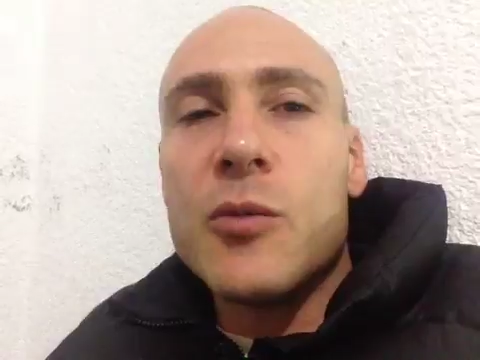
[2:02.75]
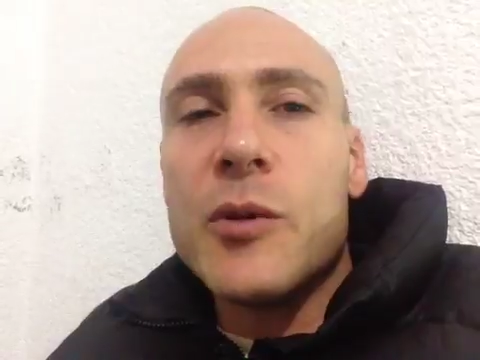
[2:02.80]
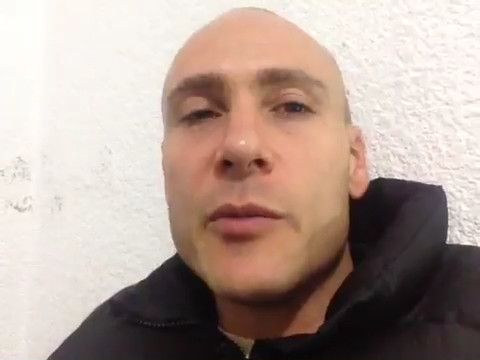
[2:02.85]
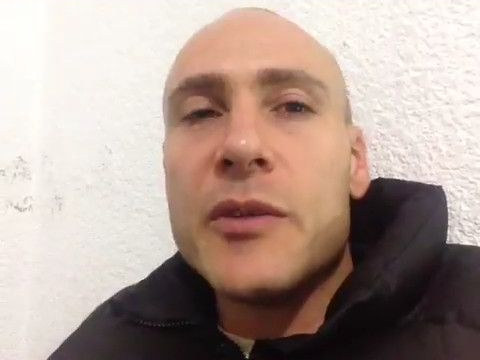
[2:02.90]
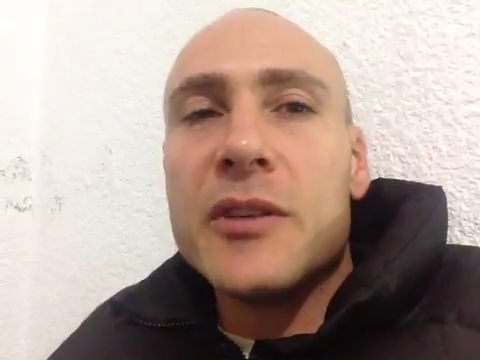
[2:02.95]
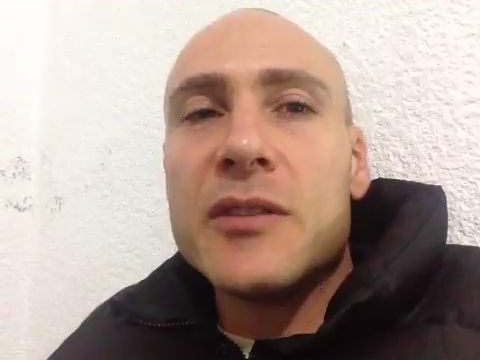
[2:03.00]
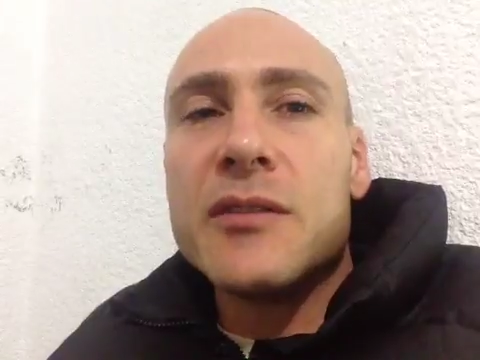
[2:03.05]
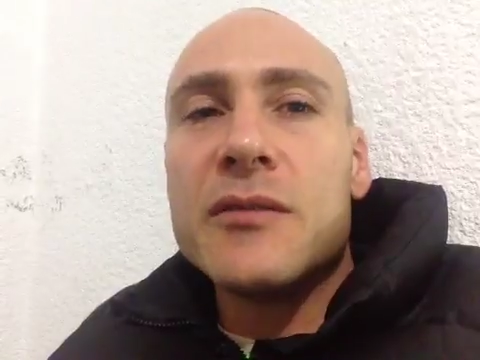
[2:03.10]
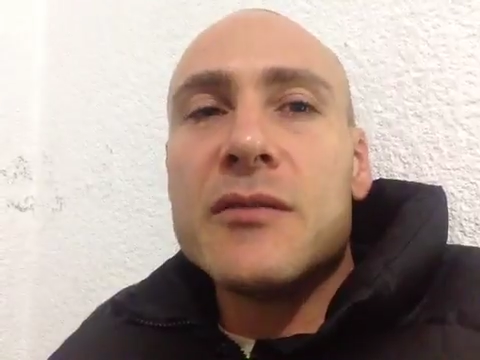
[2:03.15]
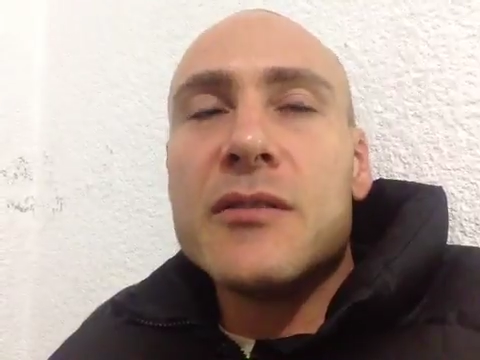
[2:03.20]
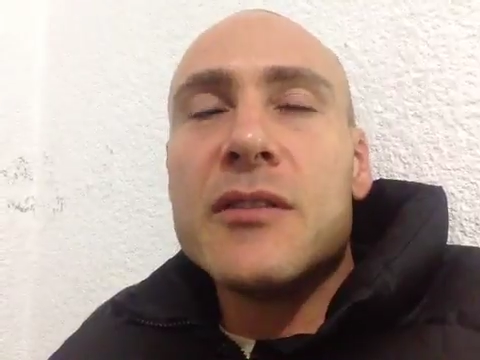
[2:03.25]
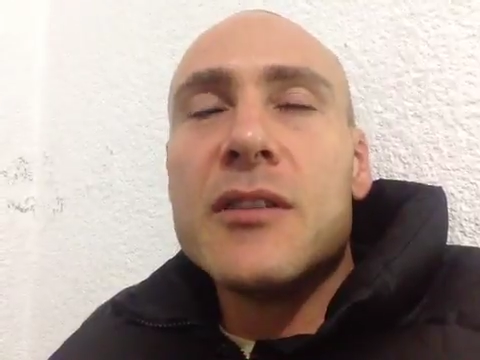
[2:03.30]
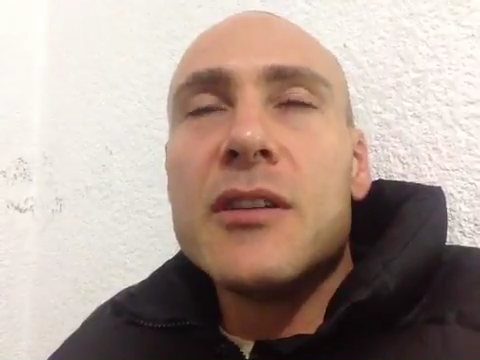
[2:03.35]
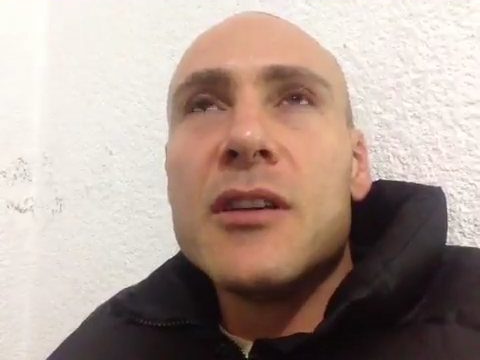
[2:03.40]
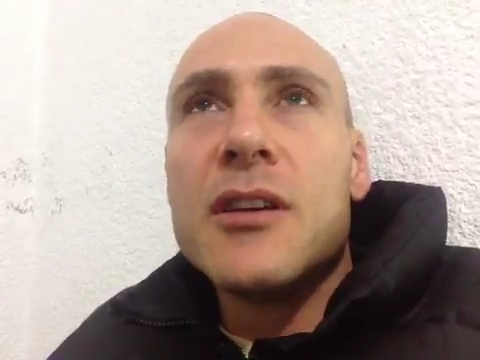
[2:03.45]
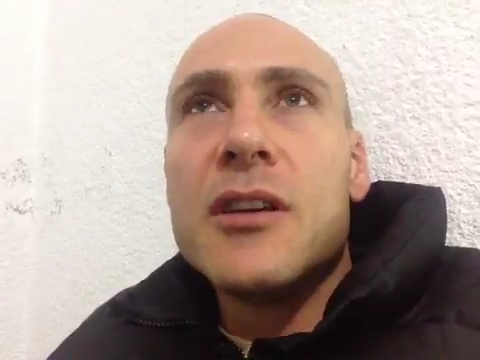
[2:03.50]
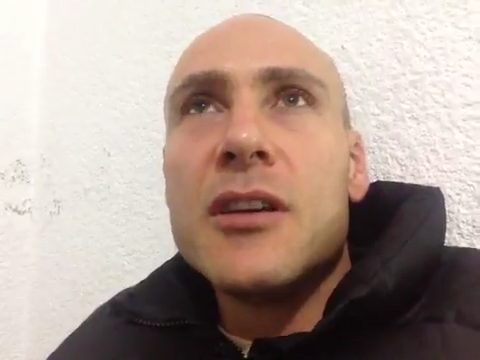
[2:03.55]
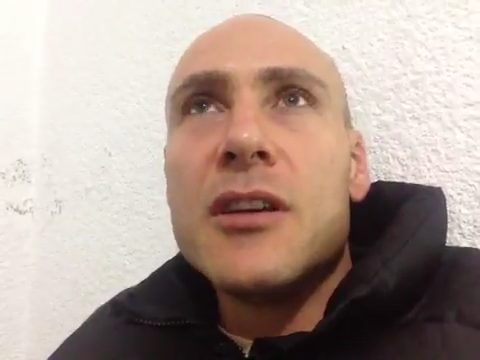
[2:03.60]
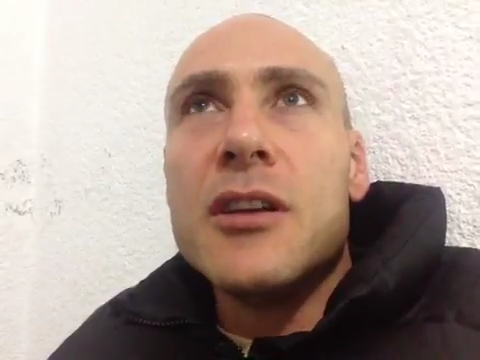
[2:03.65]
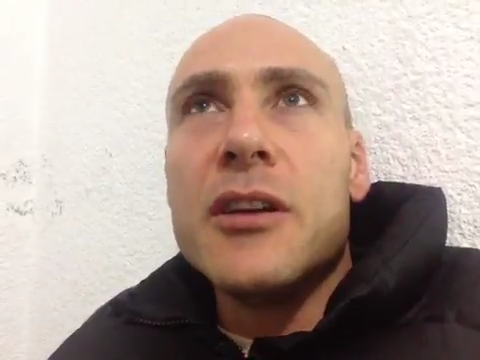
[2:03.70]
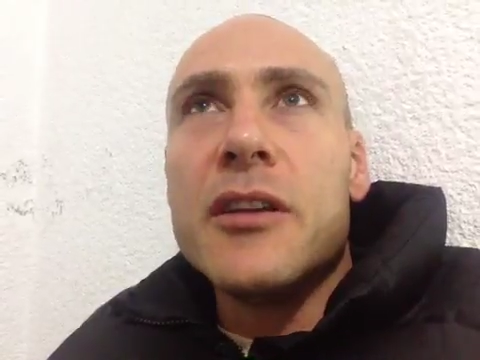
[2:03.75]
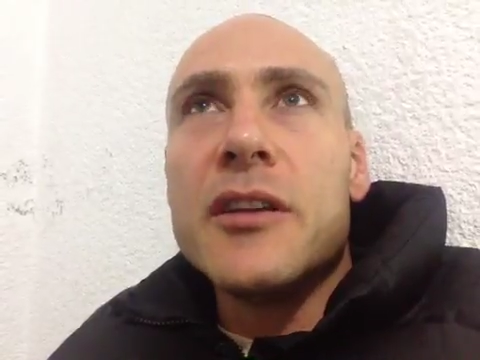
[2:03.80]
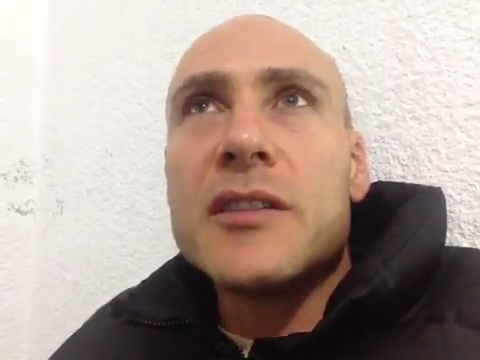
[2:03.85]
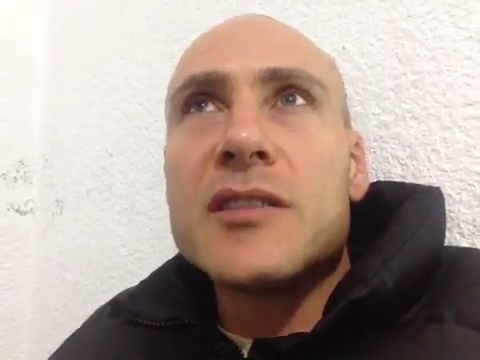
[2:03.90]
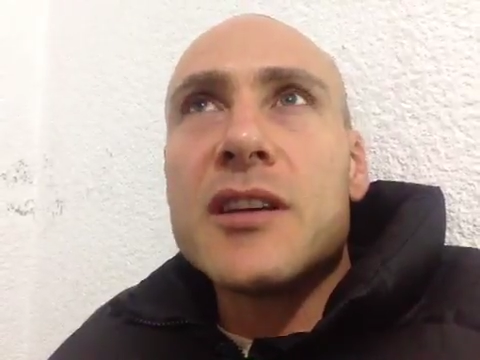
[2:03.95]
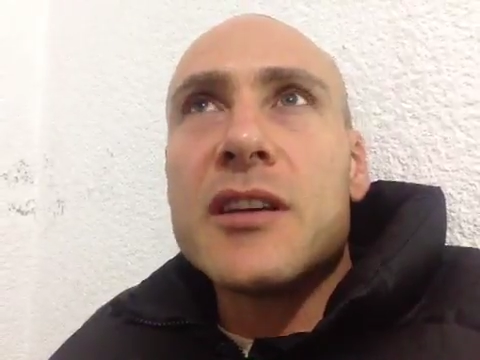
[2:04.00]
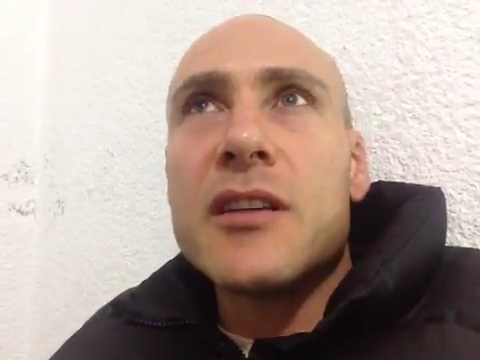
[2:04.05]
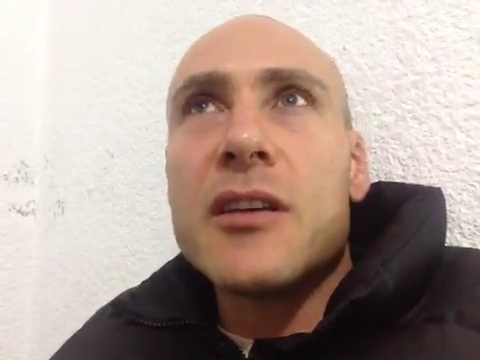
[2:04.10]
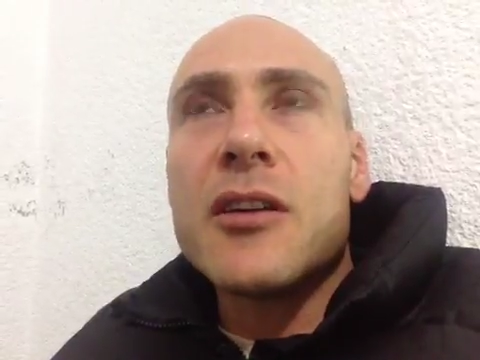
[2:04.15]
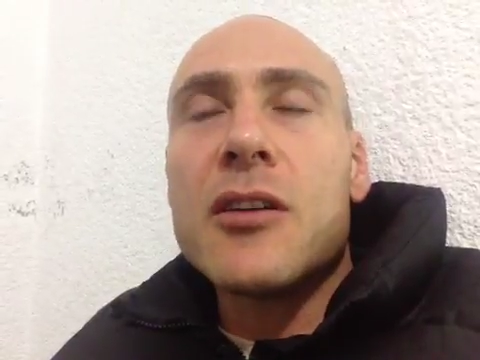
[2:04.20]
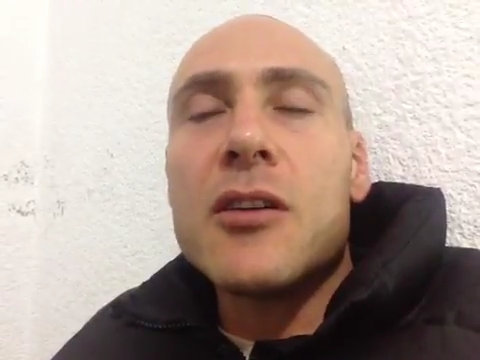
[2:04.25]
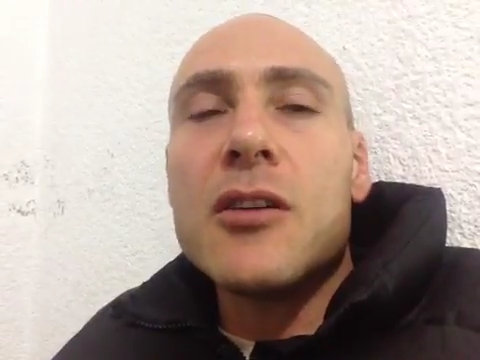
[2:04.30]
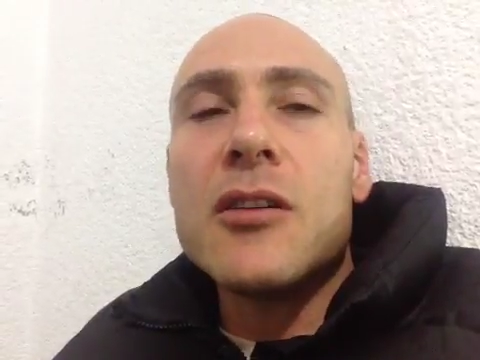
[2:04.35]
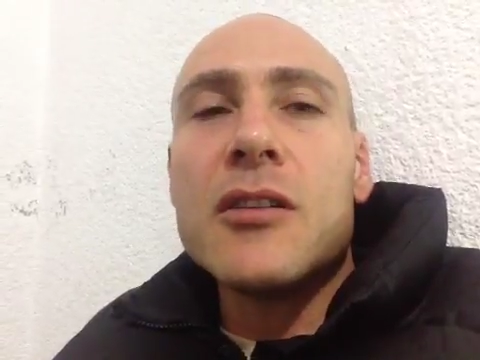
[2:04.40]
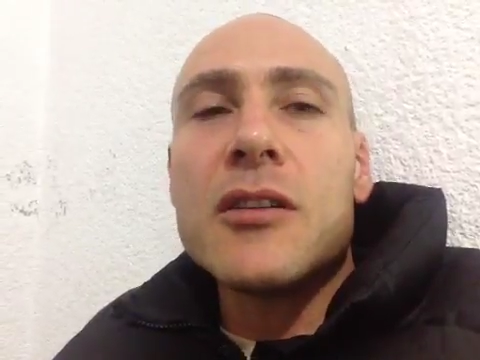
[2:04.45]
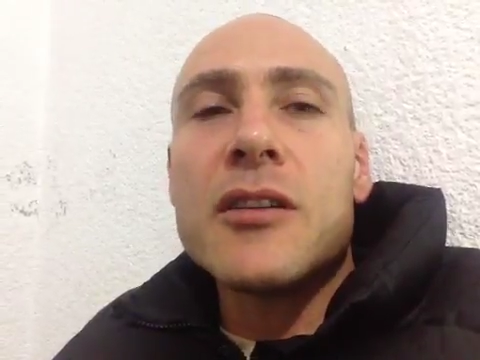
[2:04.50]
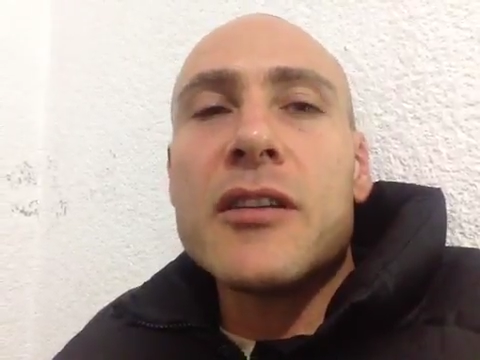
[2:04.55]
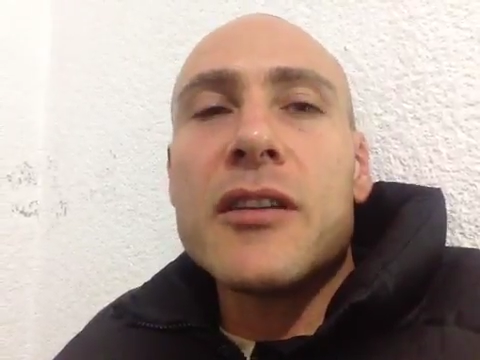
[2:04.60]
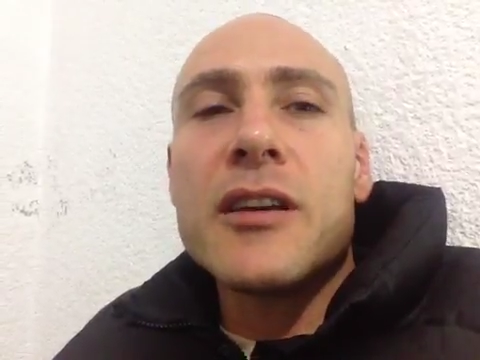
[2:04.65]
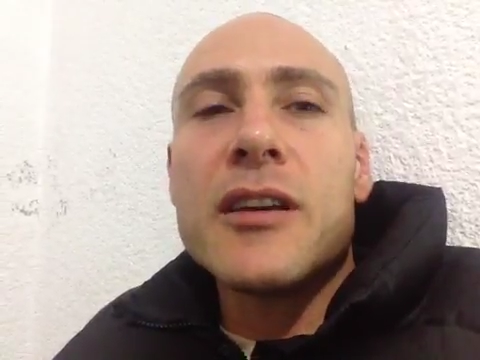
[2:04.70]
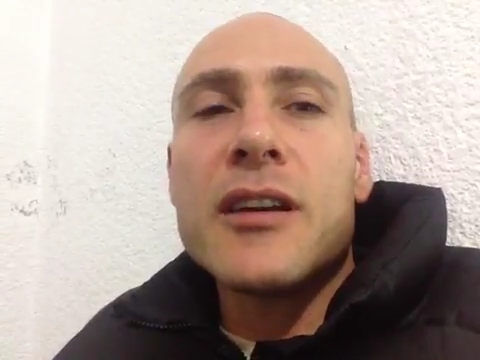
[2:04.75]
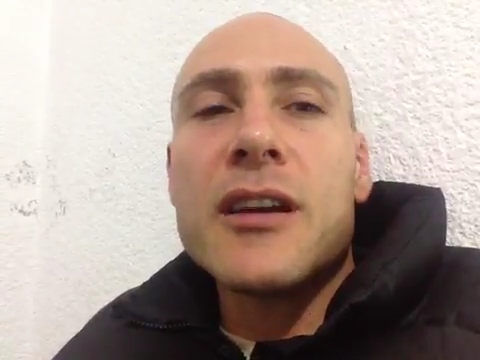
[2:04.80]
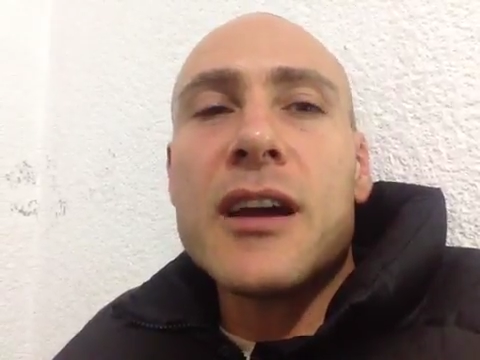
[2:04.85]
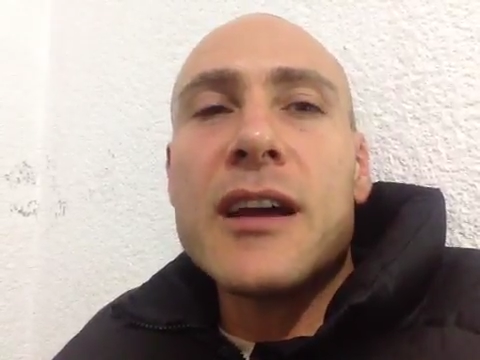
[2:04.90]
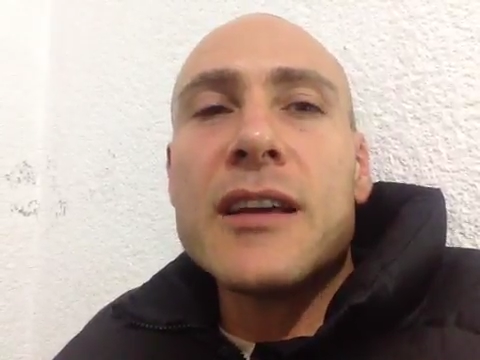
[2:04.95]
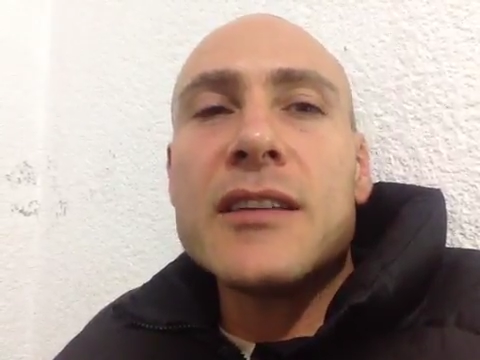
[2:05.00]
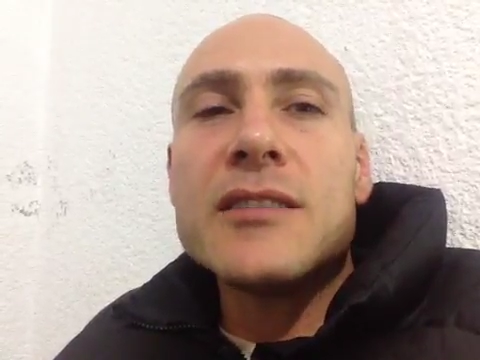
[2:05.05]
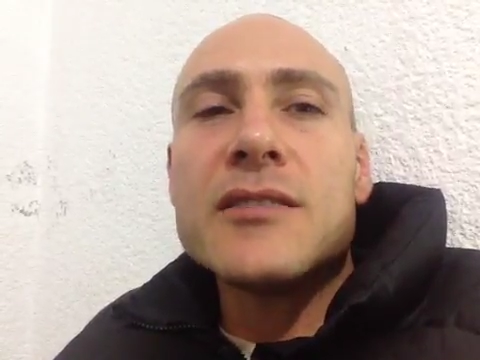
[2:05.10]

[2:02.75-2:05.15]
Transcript: the women, they say like, "Oh, look at that guy.